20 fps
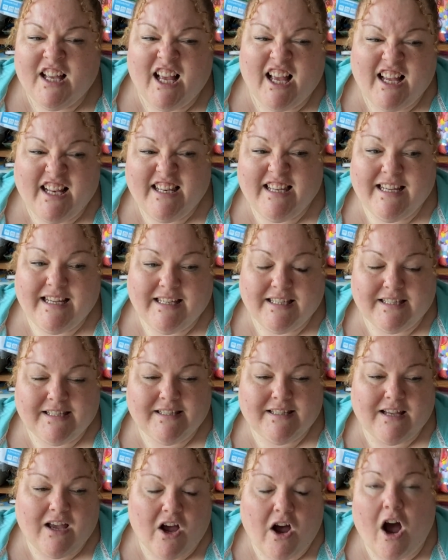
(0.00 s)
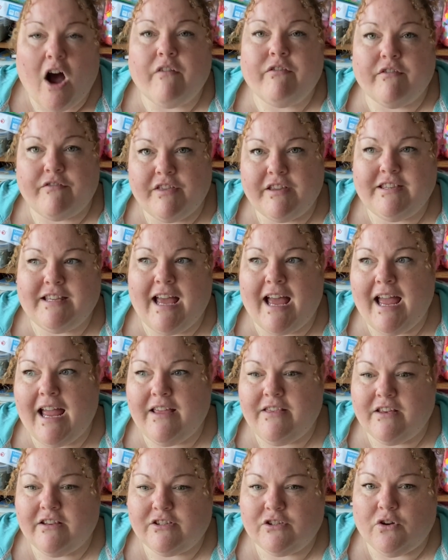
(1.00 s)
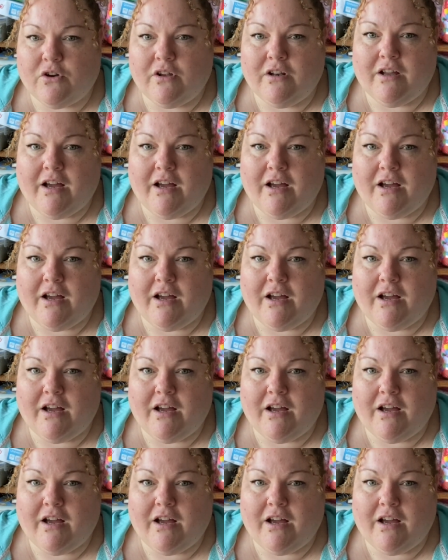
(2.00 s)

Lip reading: at least half of the day that's got